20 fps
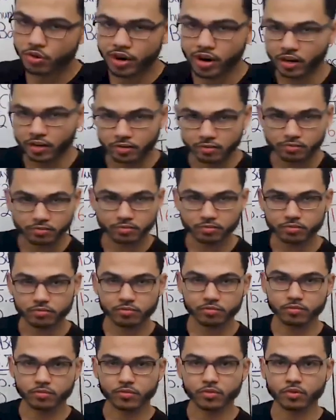great,
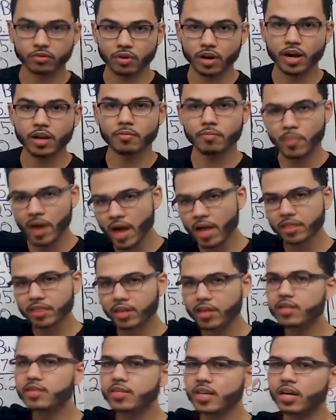right?
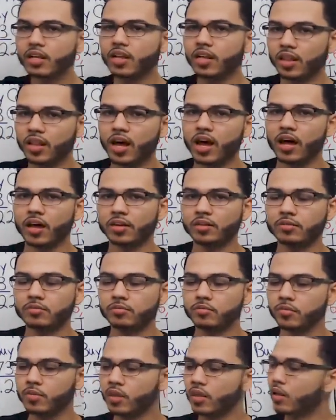Math can tell a lot,
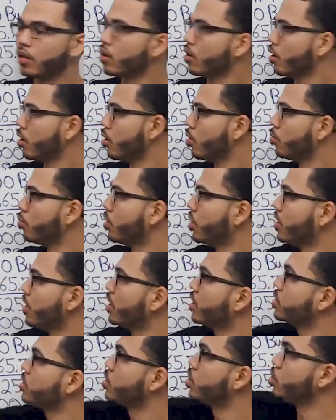but
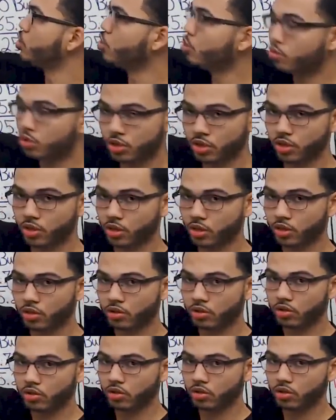it's the user.
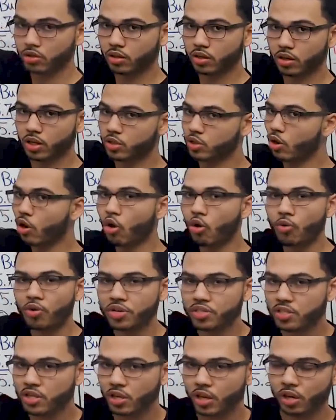It
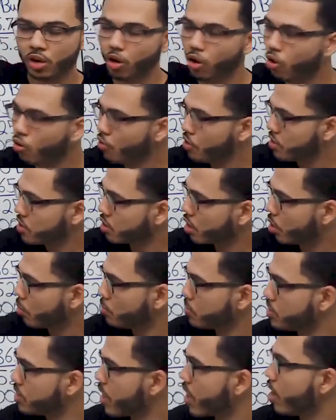always
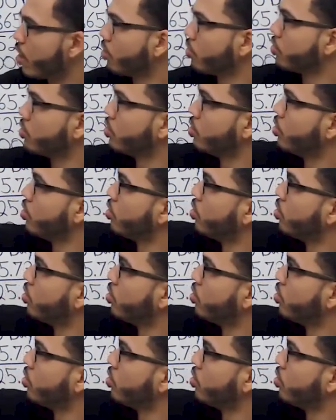comes down